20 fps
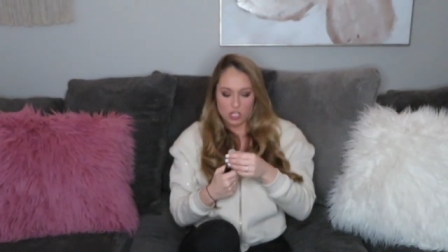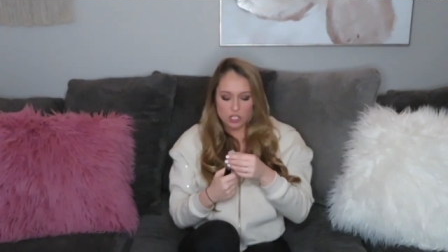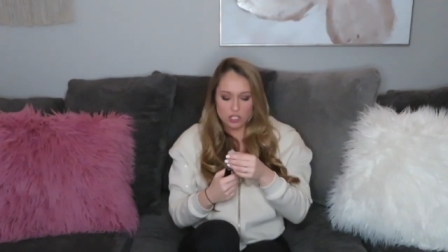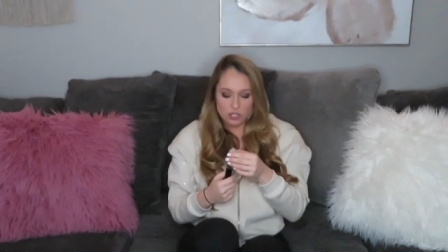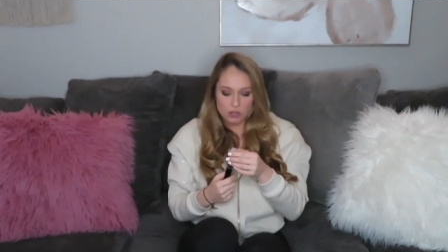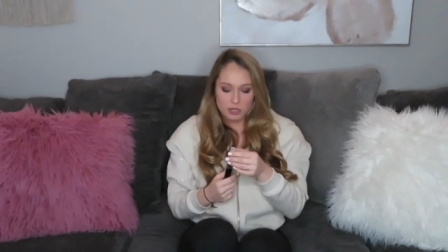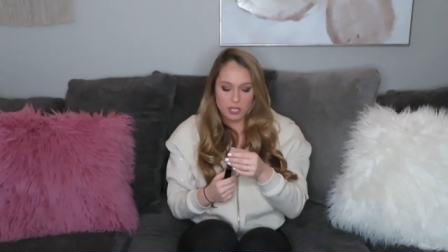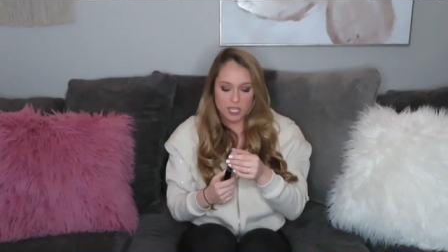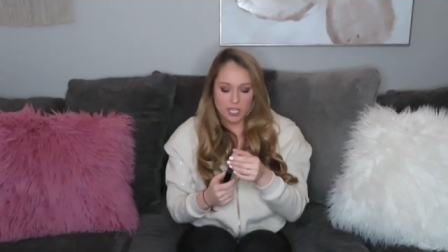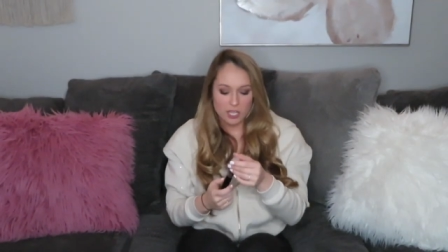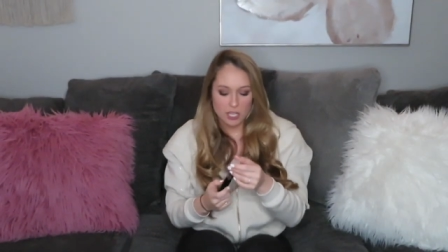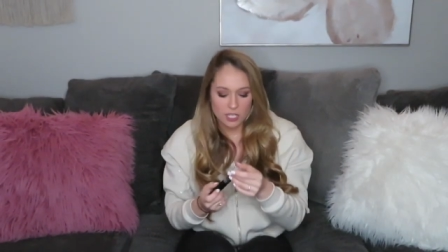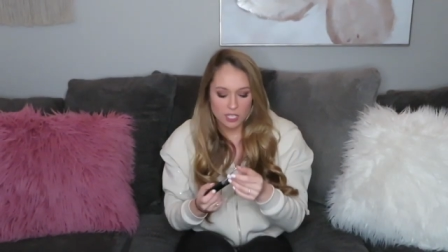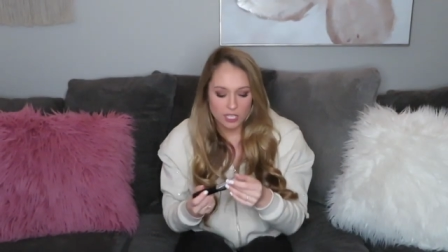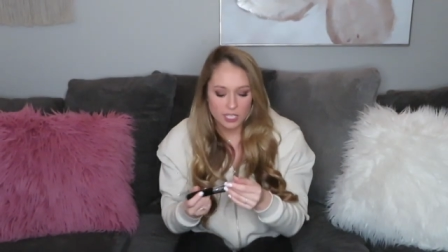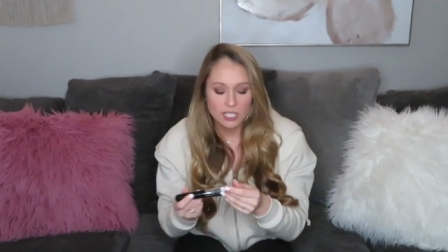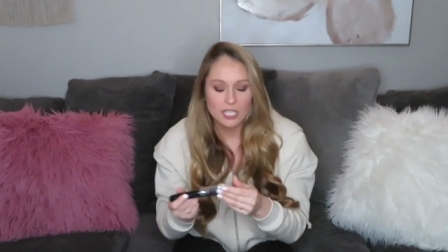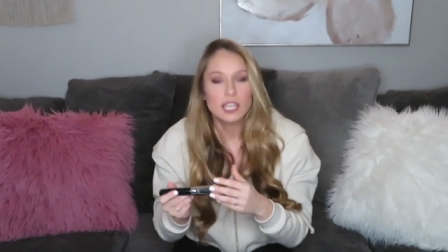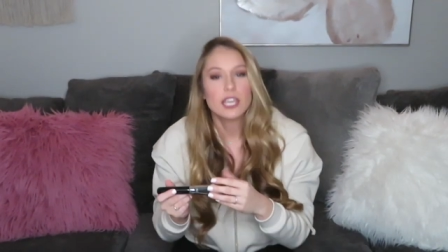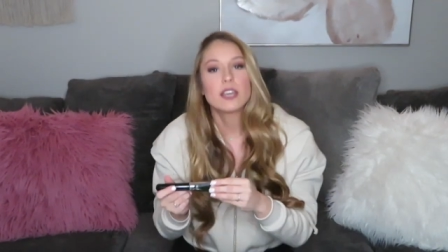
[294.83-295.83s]
you
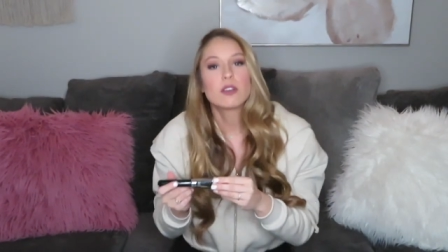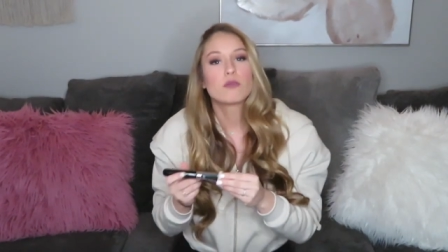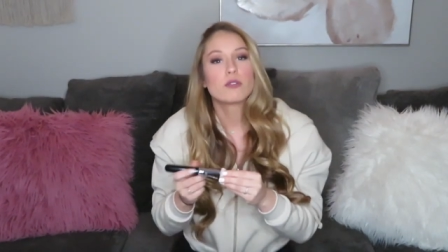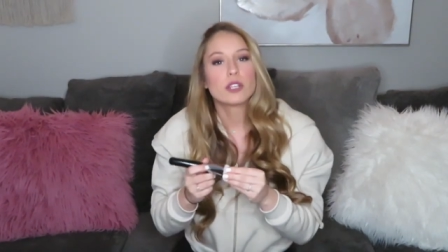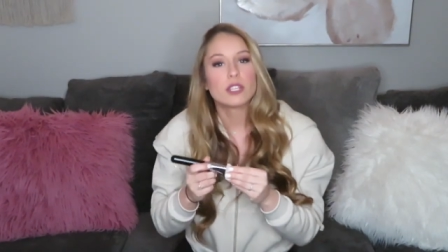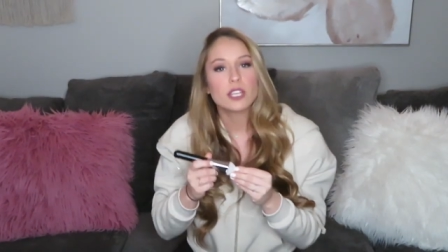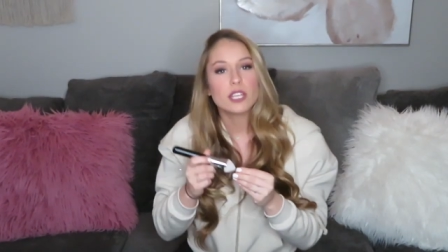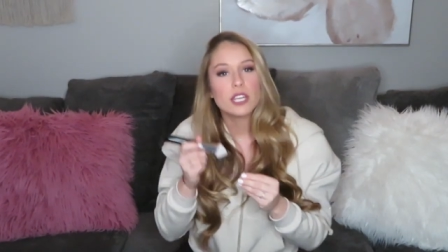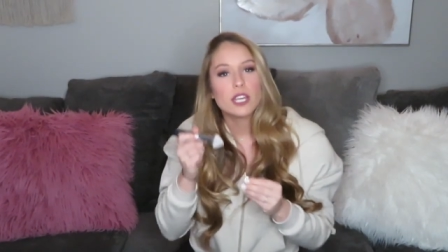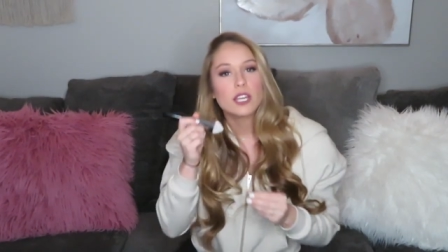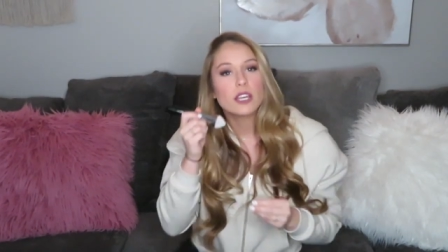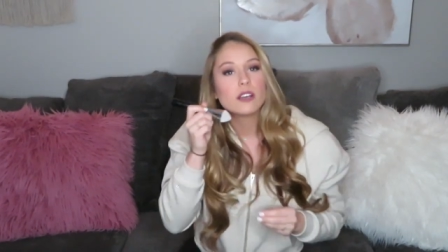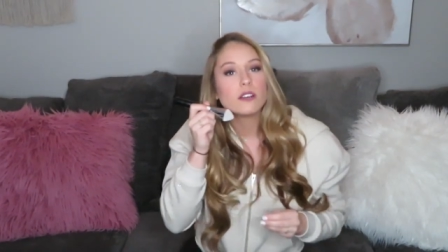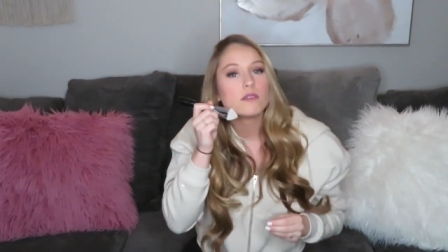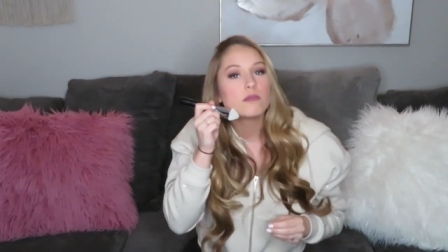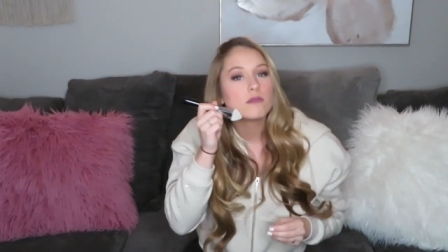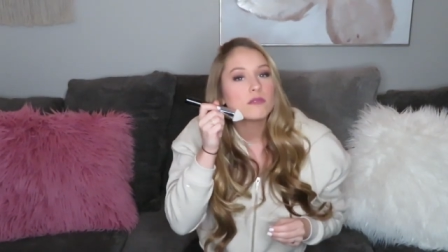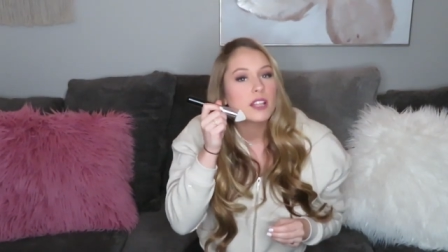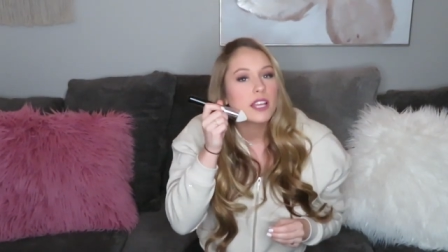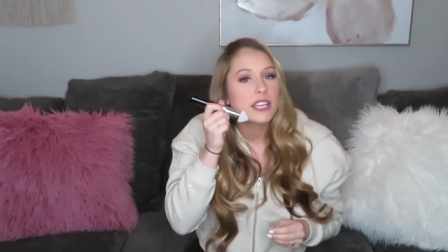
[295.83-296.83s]
can get really
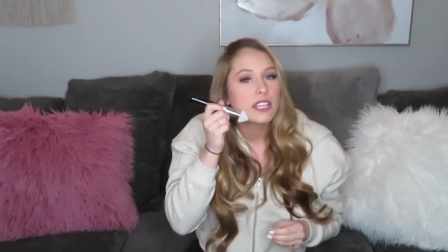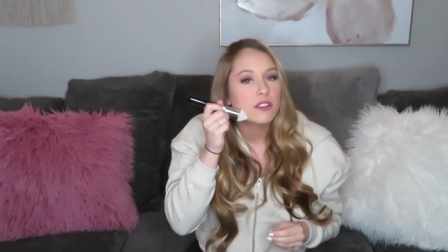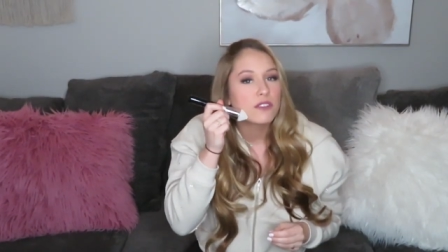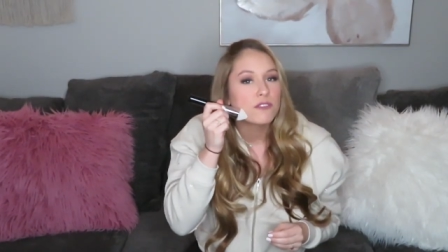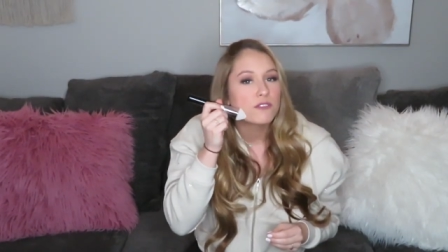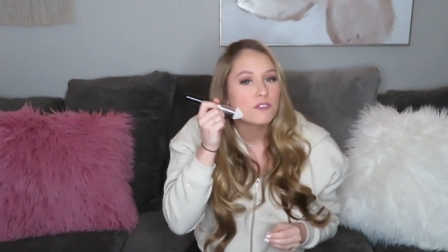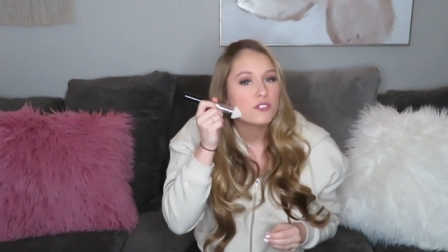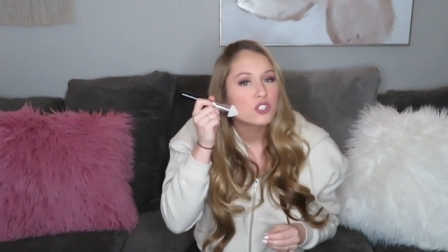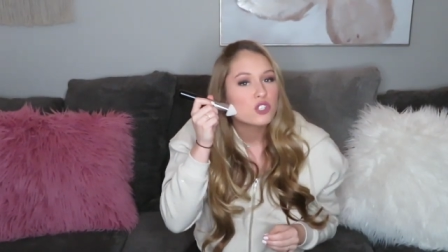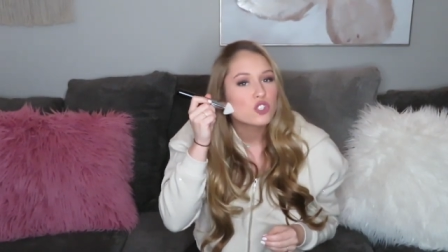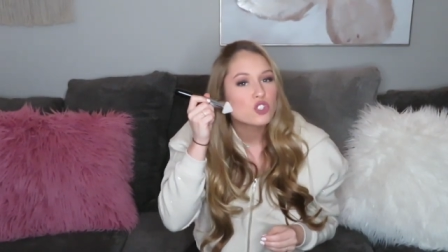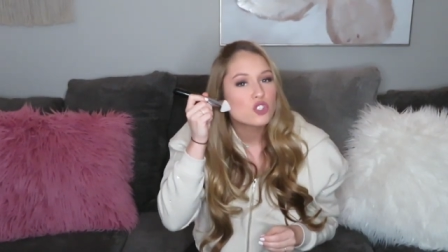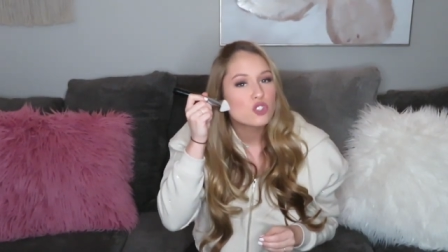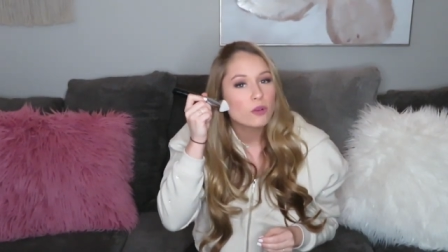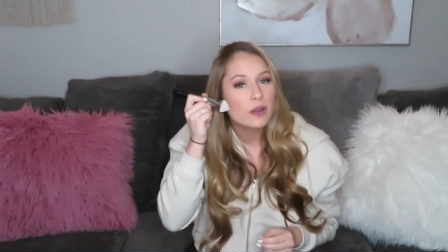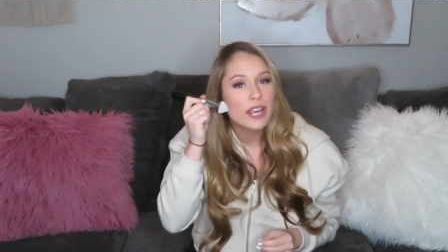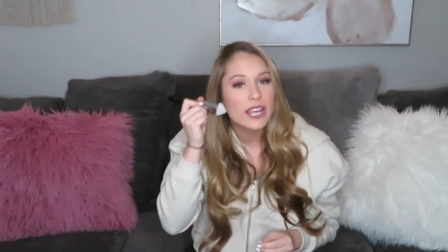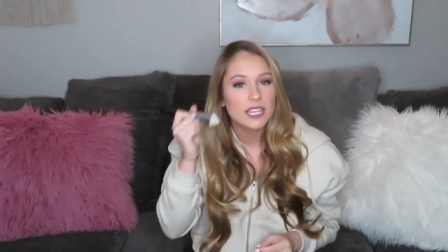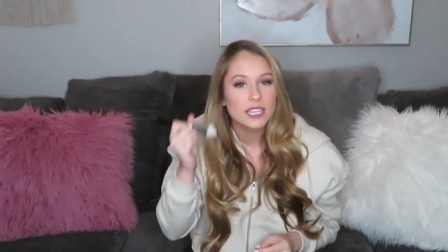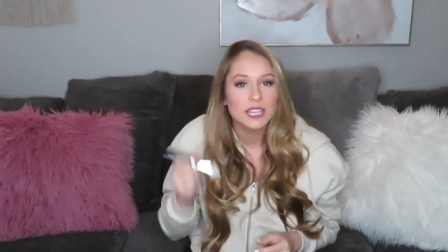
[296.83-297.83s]
like
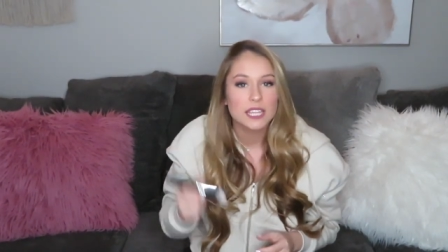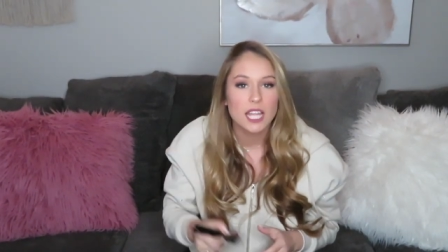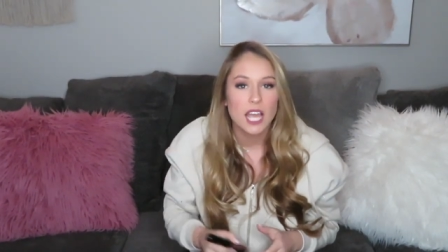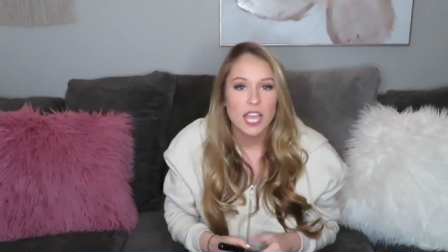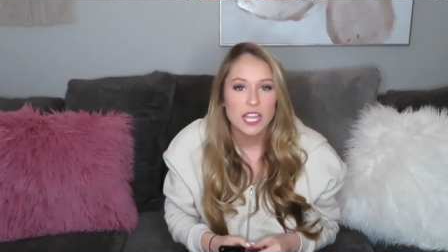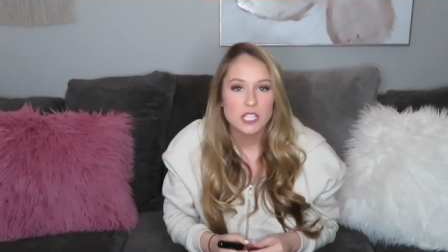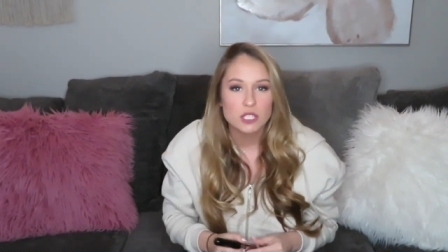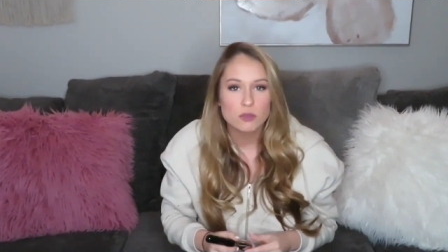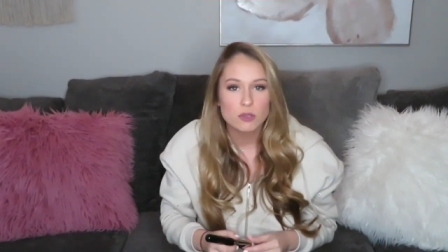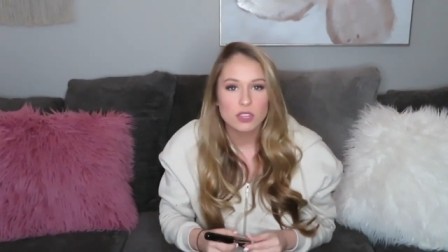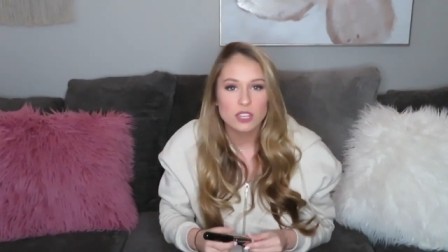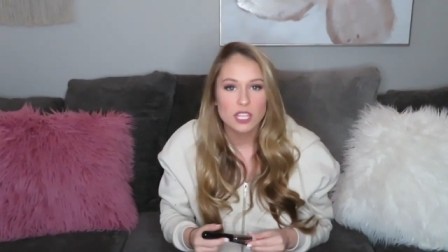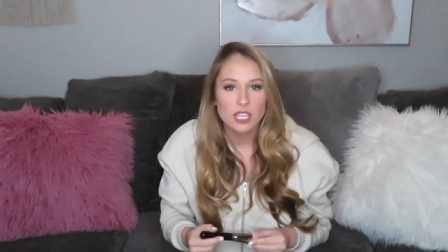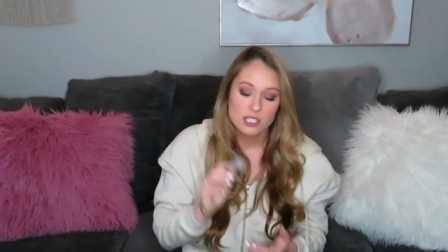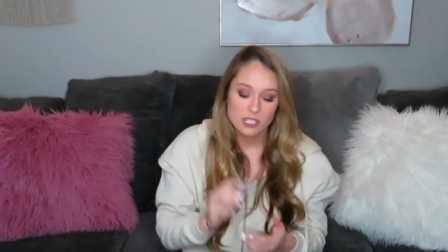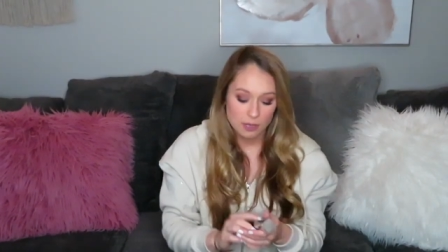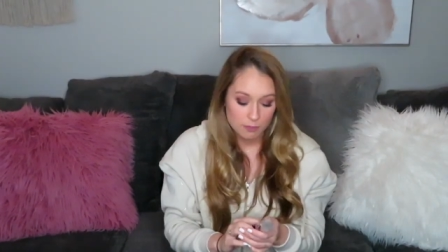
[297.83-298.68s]
straight lines with it.